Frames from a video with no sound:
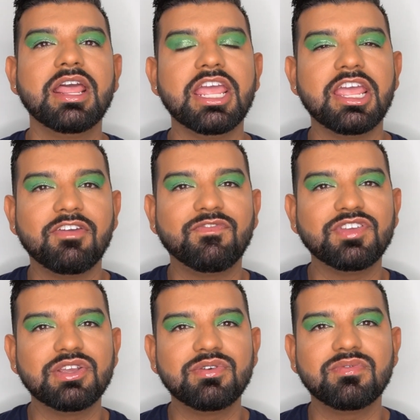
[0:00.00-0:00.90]
If
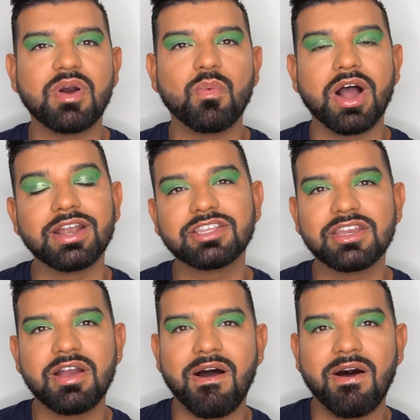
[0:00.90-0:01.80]
you want to
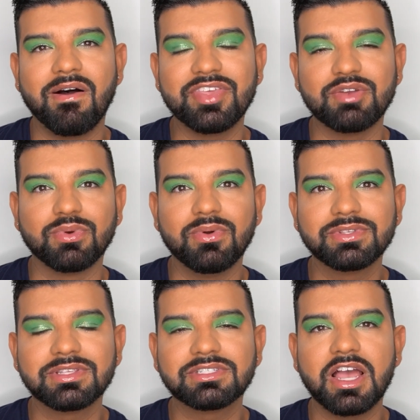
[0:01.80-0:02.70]
know all the
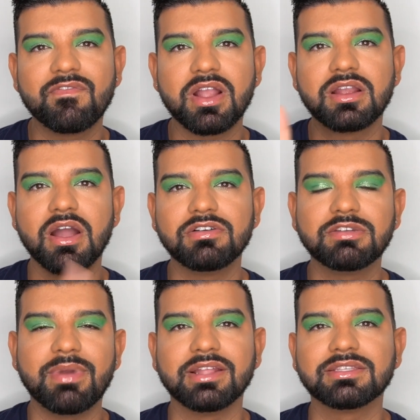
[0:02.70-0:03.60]
rules and stuff, go
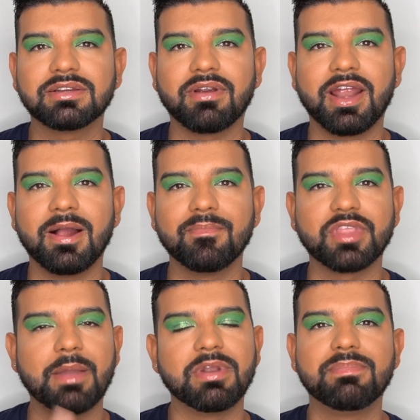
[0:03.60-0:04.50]
to my Instagram.
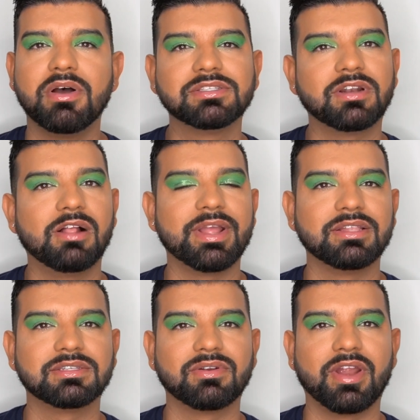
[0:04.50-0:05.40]
I'm going to post it on my
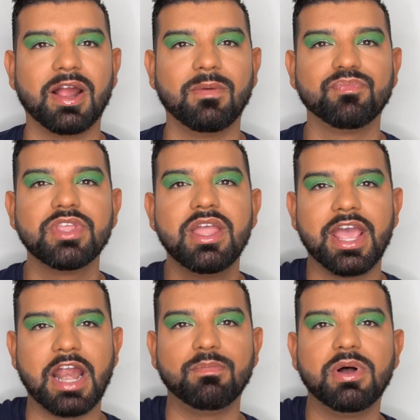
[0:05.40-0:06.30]
Instagram
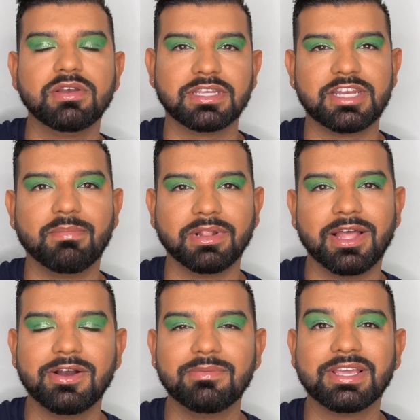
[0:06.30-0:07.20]
and I'll post it down
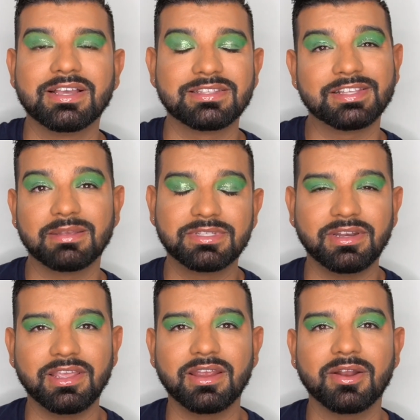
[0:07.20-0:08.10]
below because as I'm
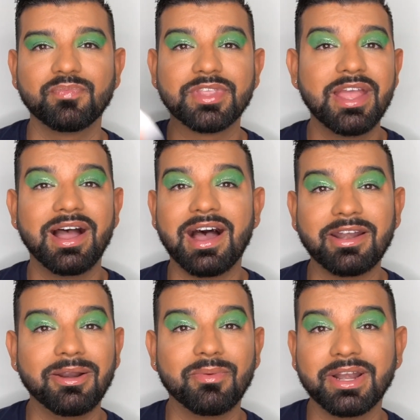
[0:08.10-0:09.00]
sitting here, I
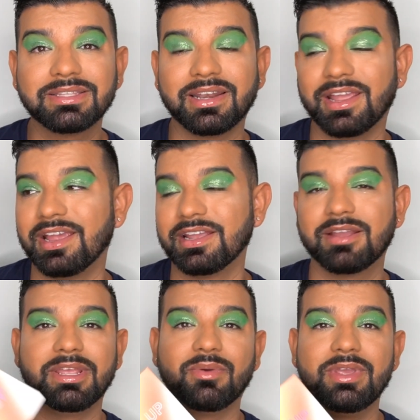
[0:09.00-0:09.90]
don't know when it's going to end. It
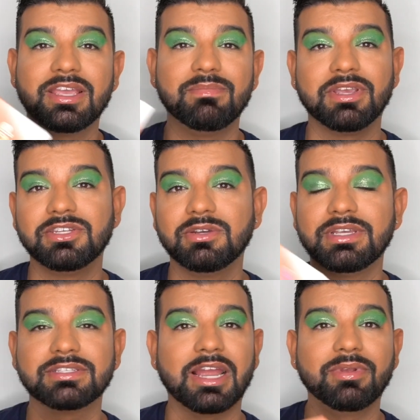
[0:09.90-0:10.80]
could be a week, it could be 2
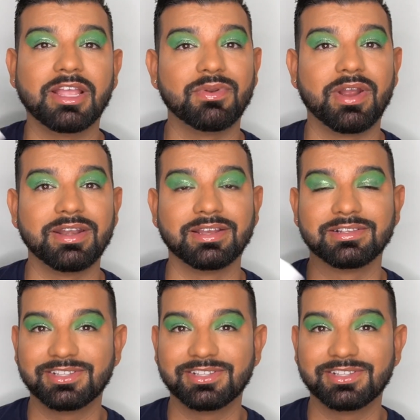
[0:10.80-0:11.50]
weeks. I really have no idea.